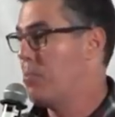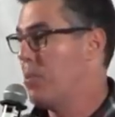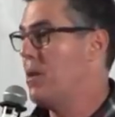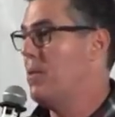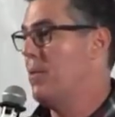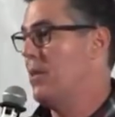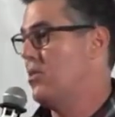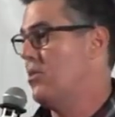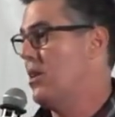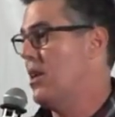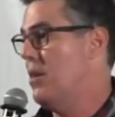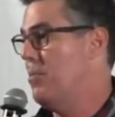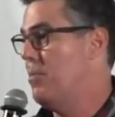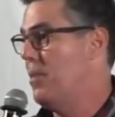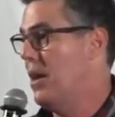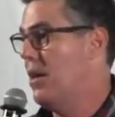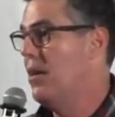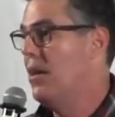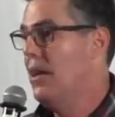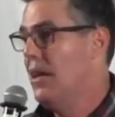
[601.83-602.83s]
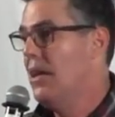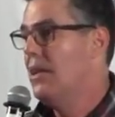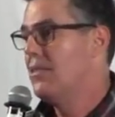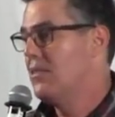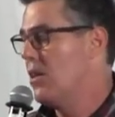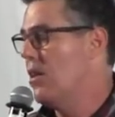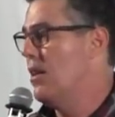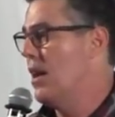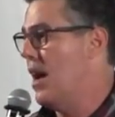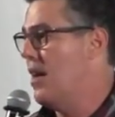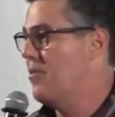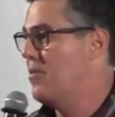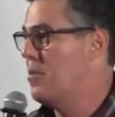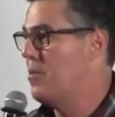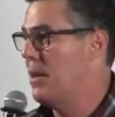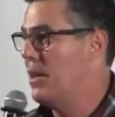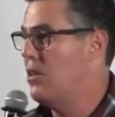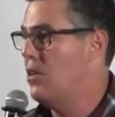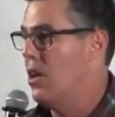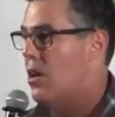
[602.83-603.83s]
pretty much keep you. It's going to have to
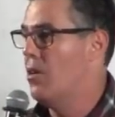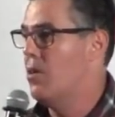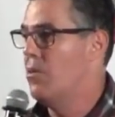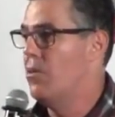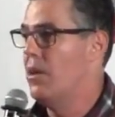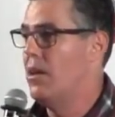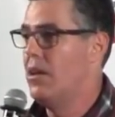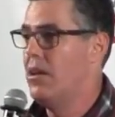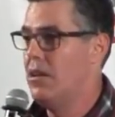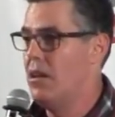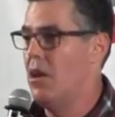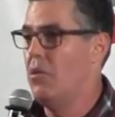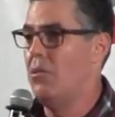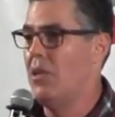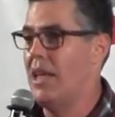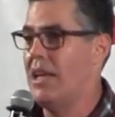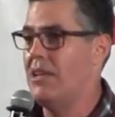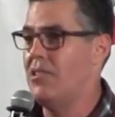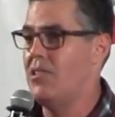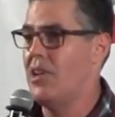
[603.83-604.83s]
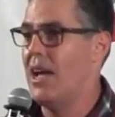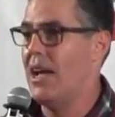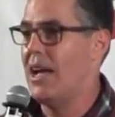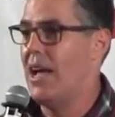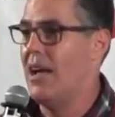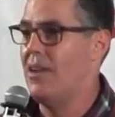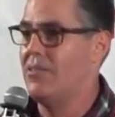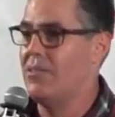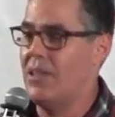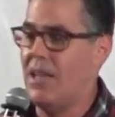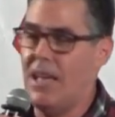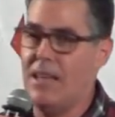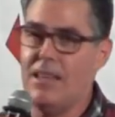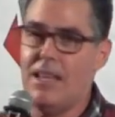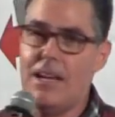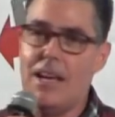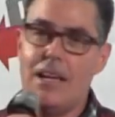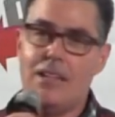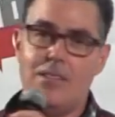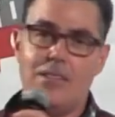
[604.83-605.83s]
be noon. No late checkouts. And
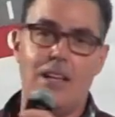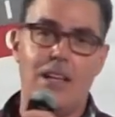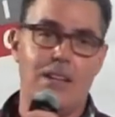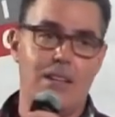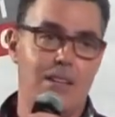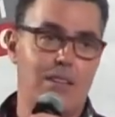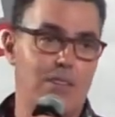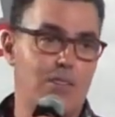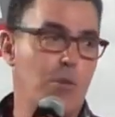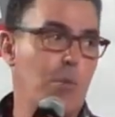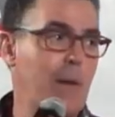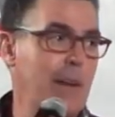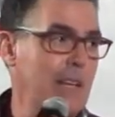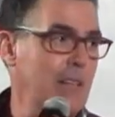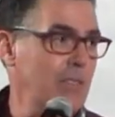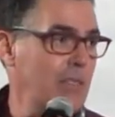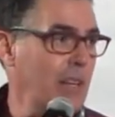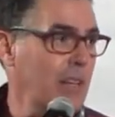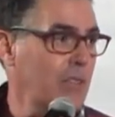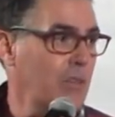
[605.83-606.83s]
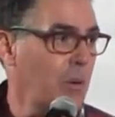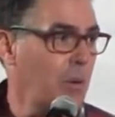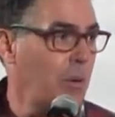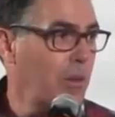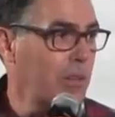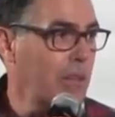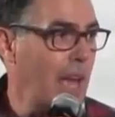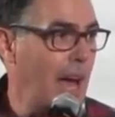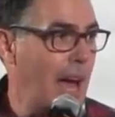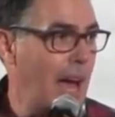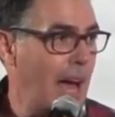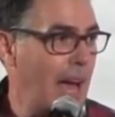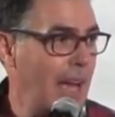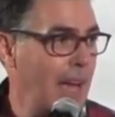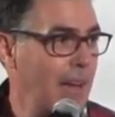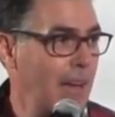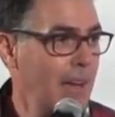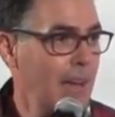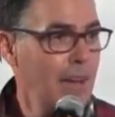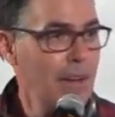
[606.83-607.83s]
then I said to the 26-year-old
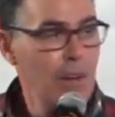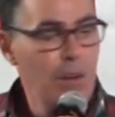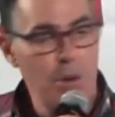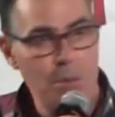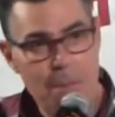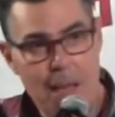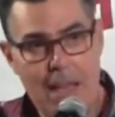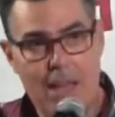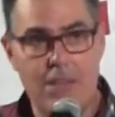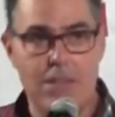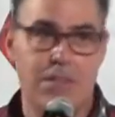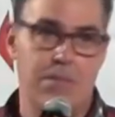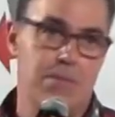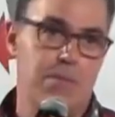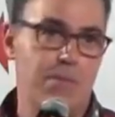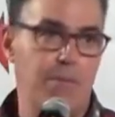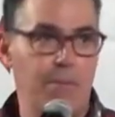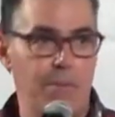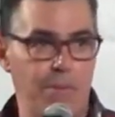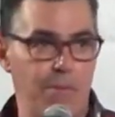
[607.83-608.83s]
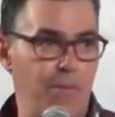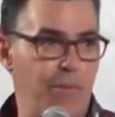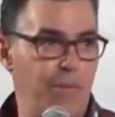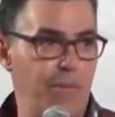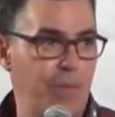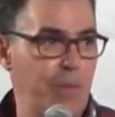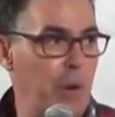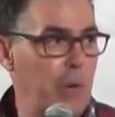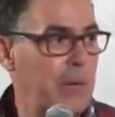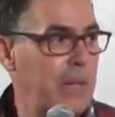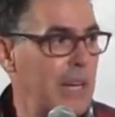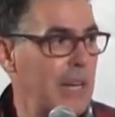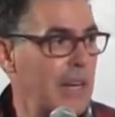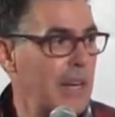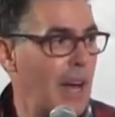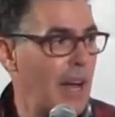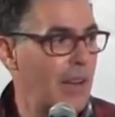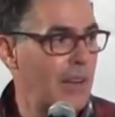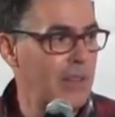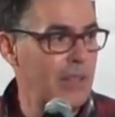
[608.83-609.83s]
guy who makes
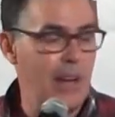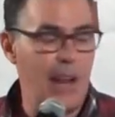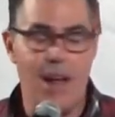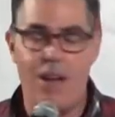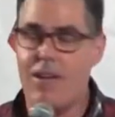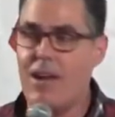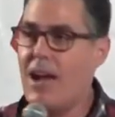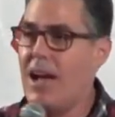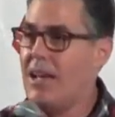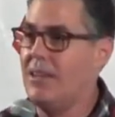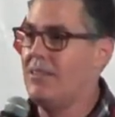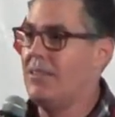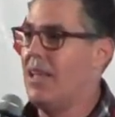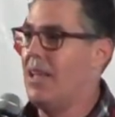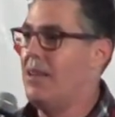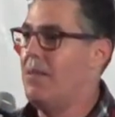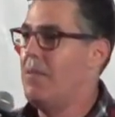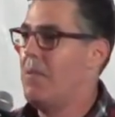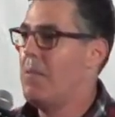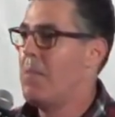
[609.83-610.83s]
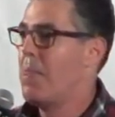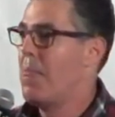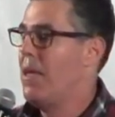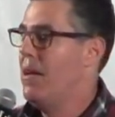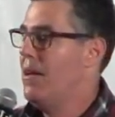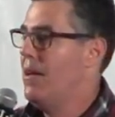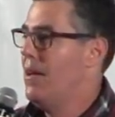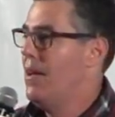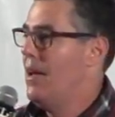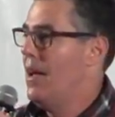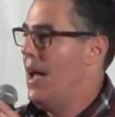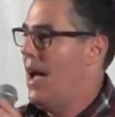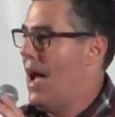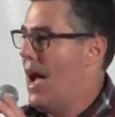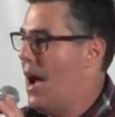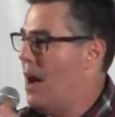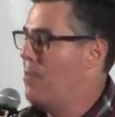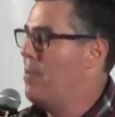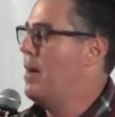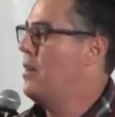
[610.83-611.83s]
$13 an hour, I said,
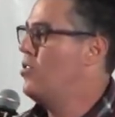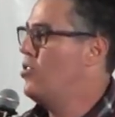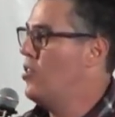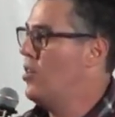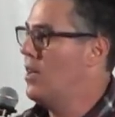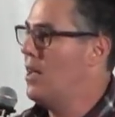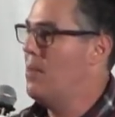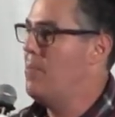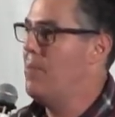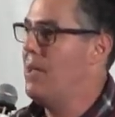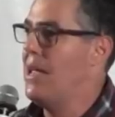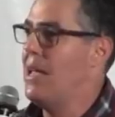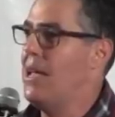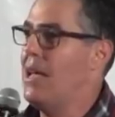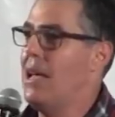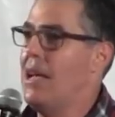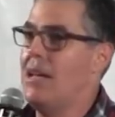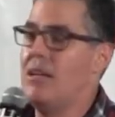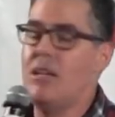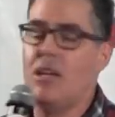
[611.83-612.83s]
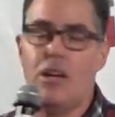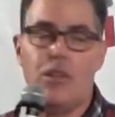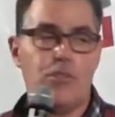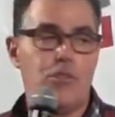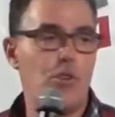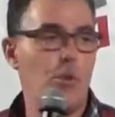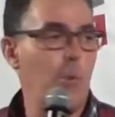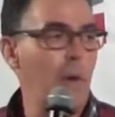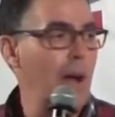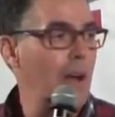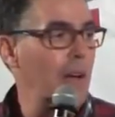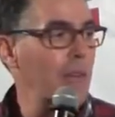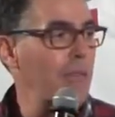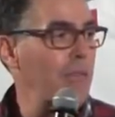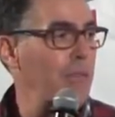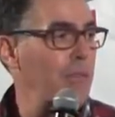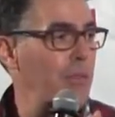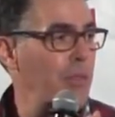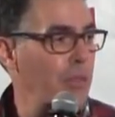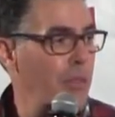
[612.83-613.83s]
how about you give me until
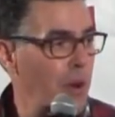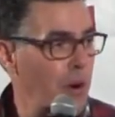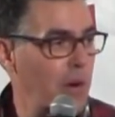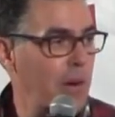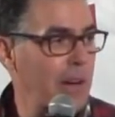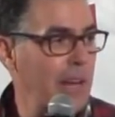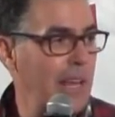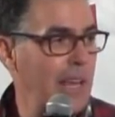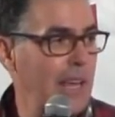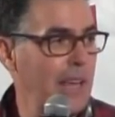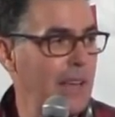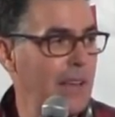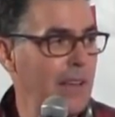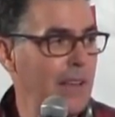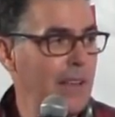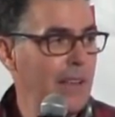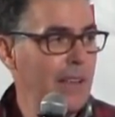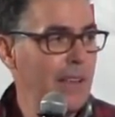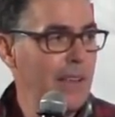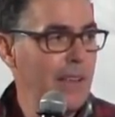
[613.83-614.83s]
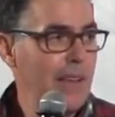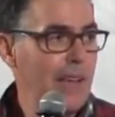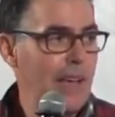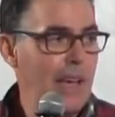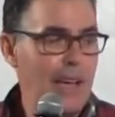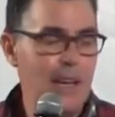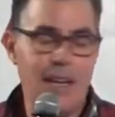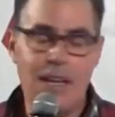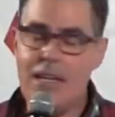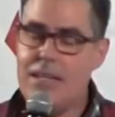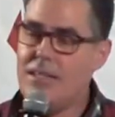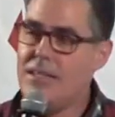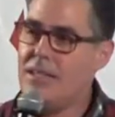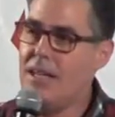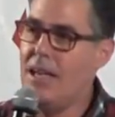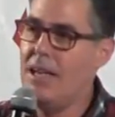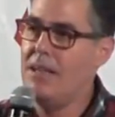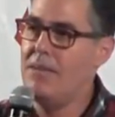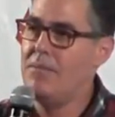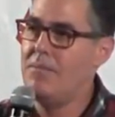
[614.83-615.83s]
12:30? And he
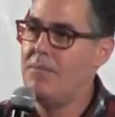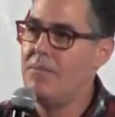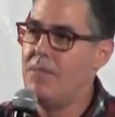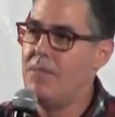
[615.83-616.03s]
said,